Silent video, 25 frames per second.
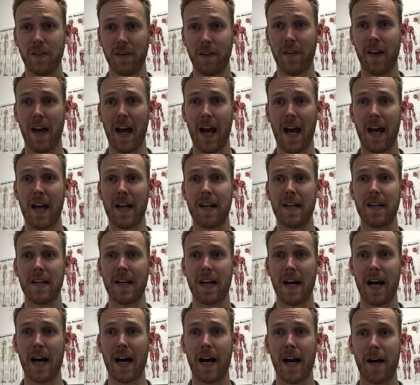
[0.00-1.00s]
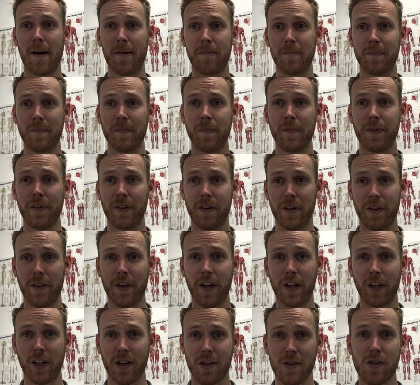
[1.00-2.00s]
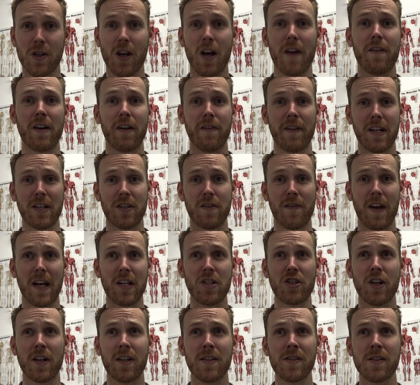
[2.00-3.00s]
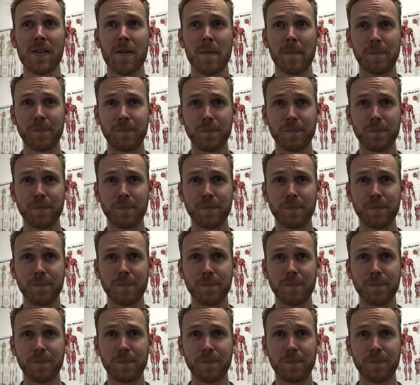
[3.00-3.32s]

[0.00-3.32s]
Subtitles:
than conservative interventions